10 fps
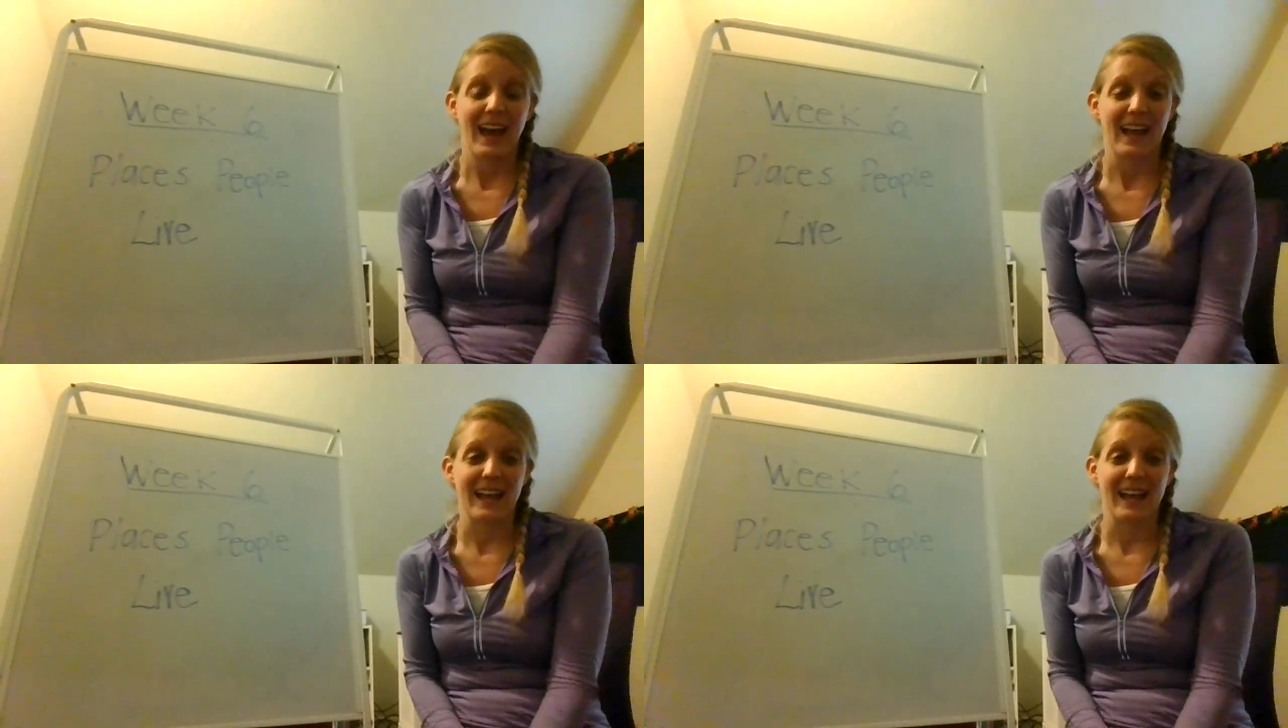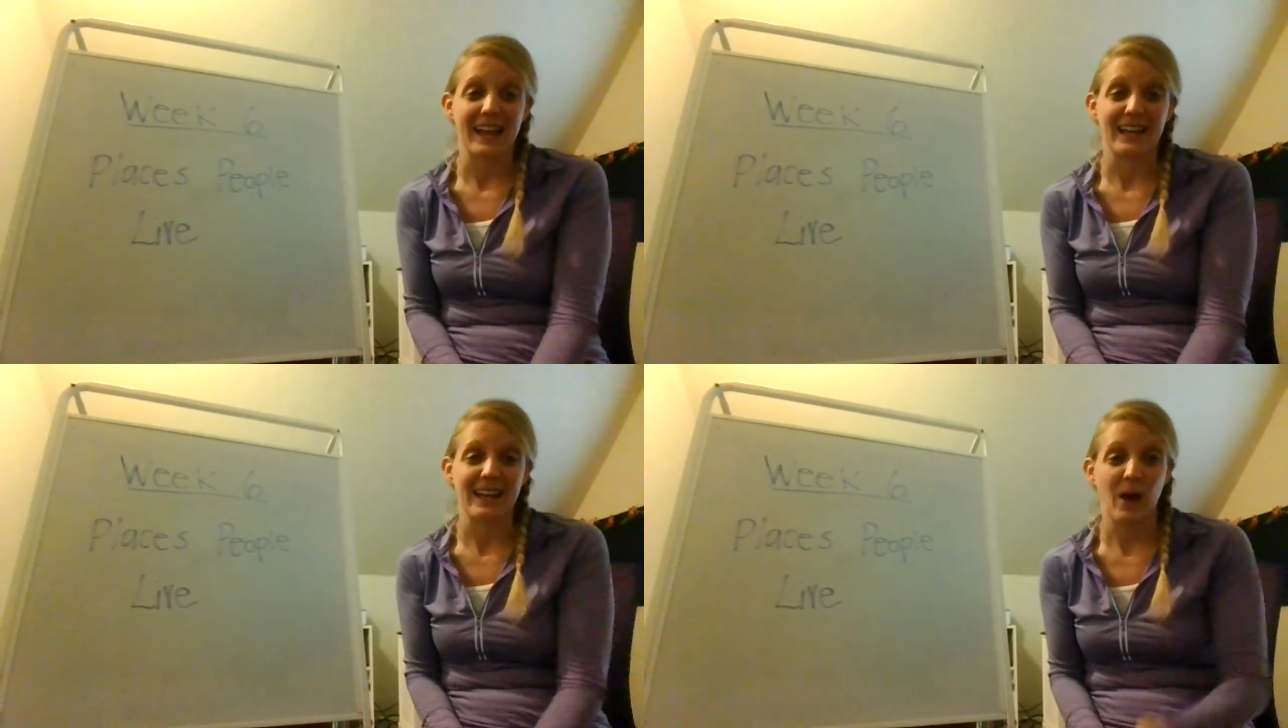
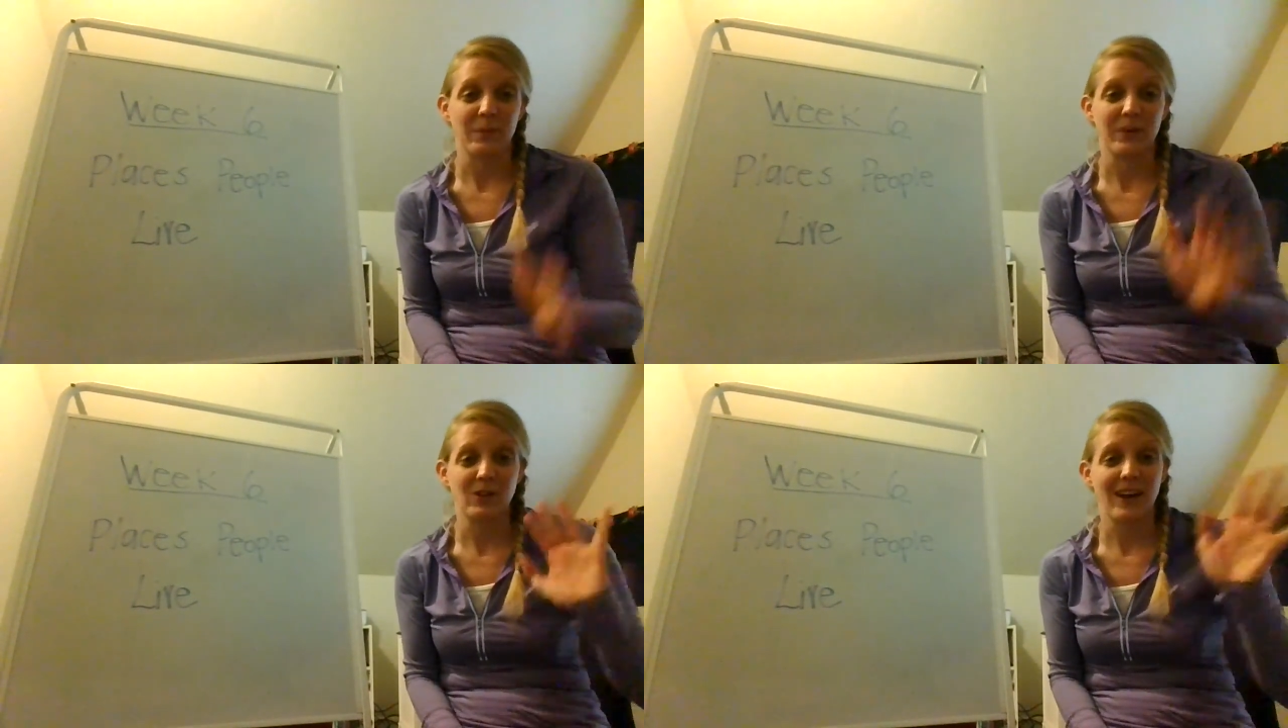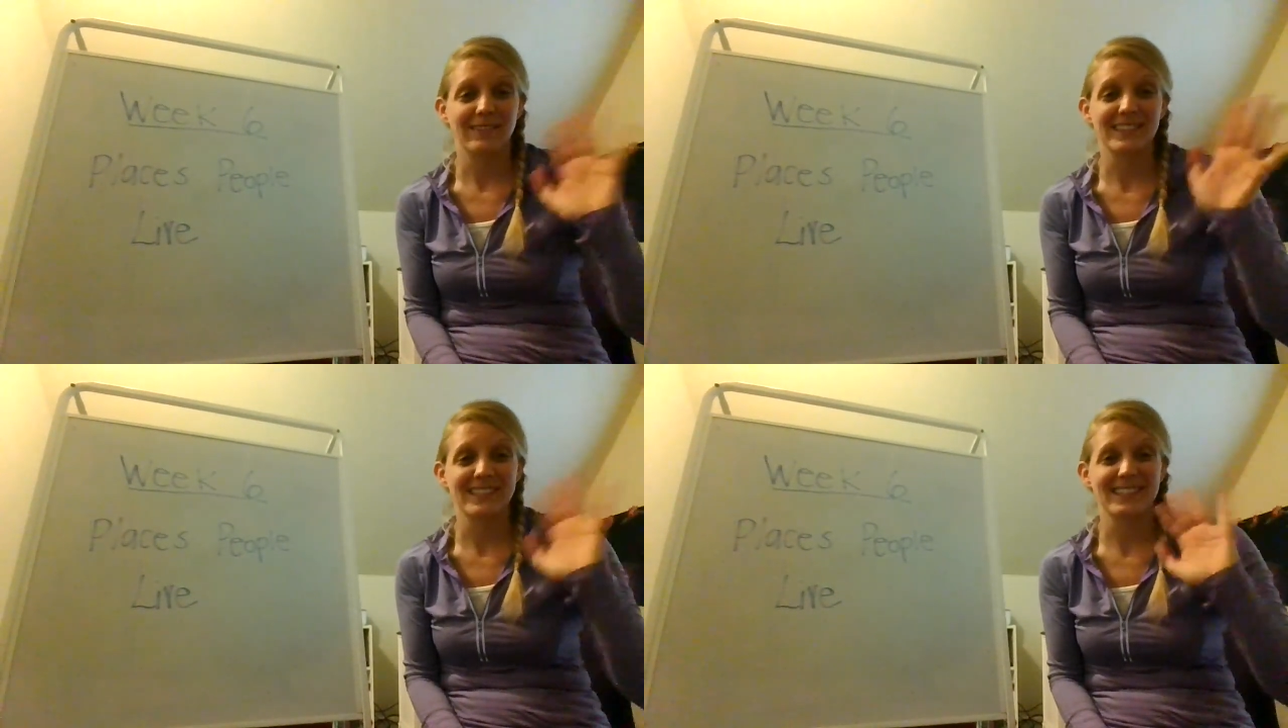and happy
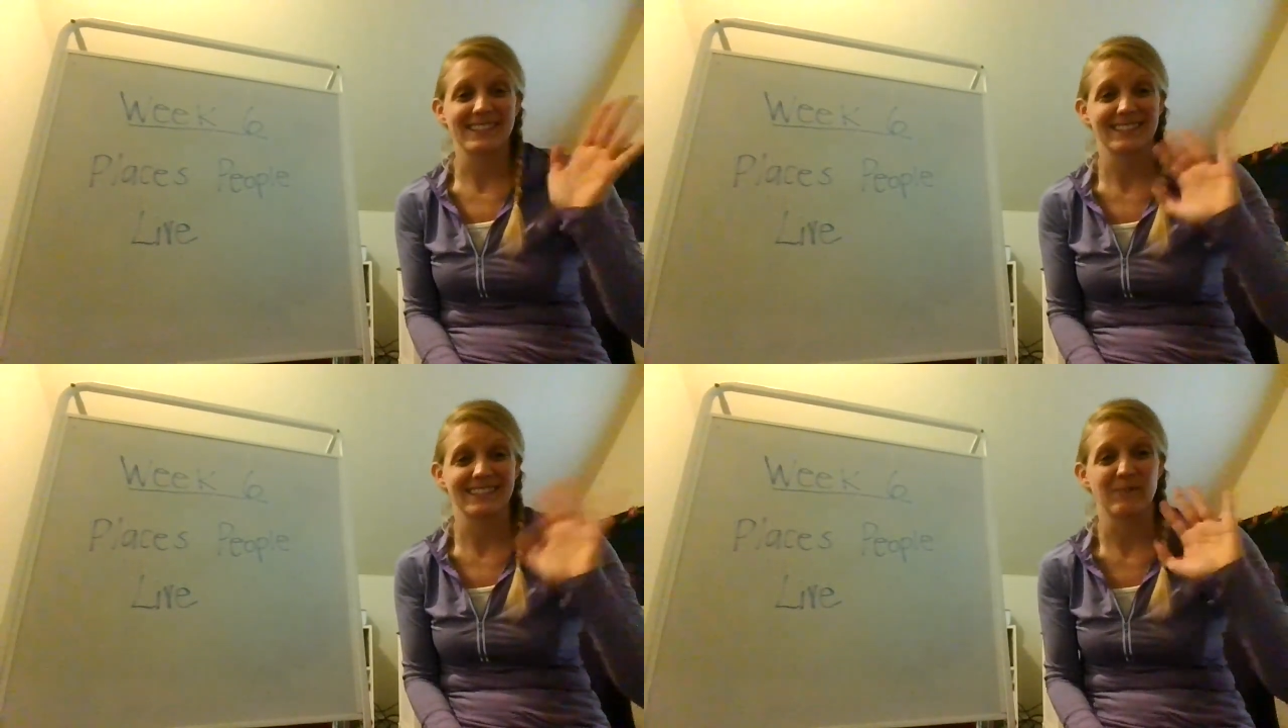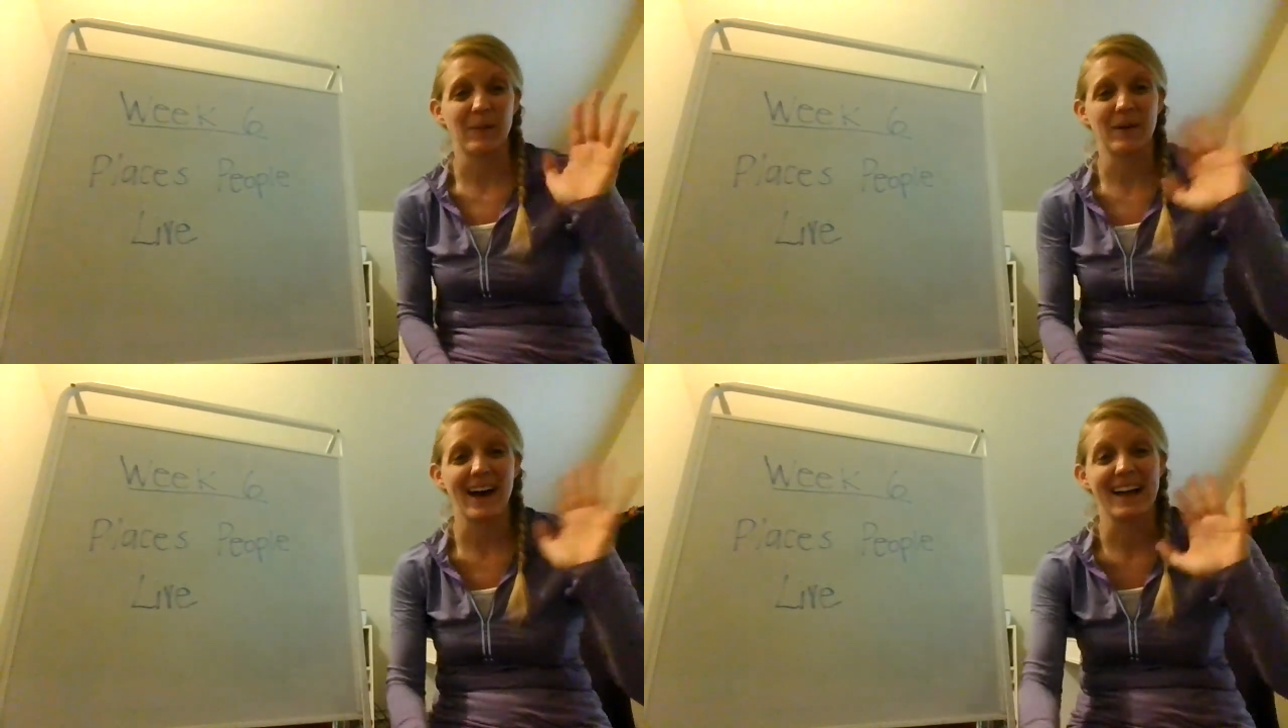travels.
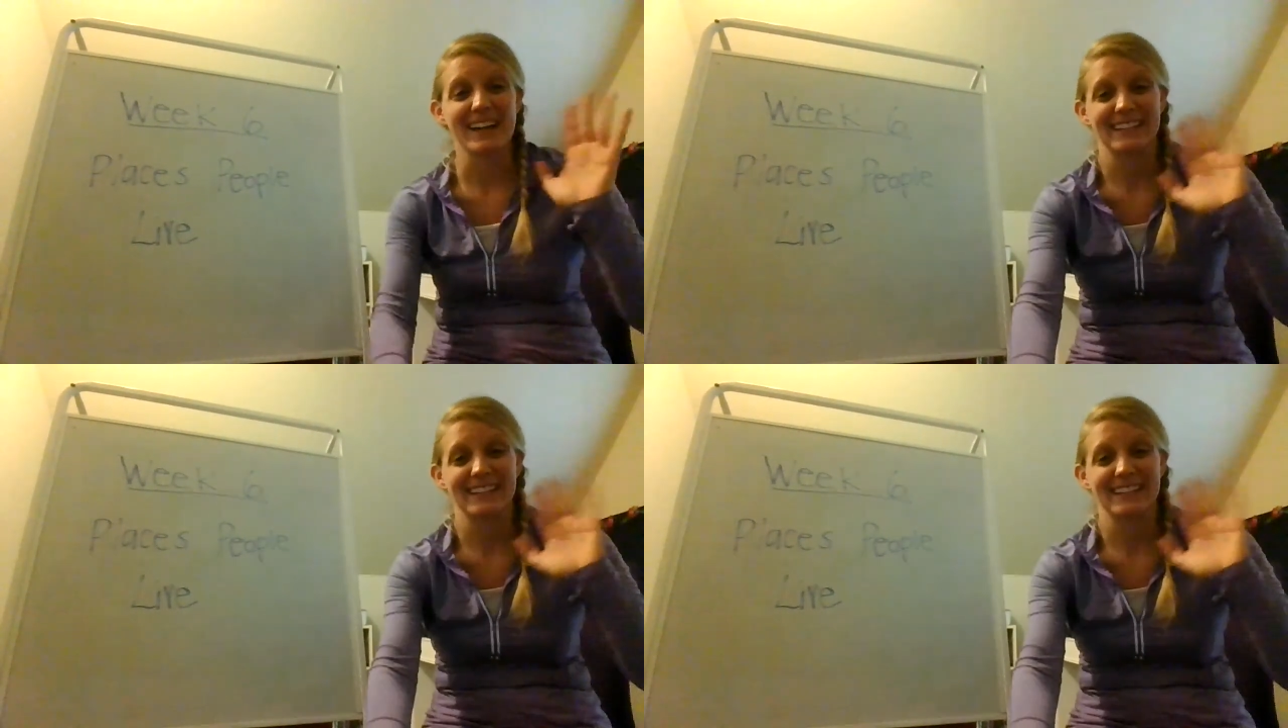Bye-bye.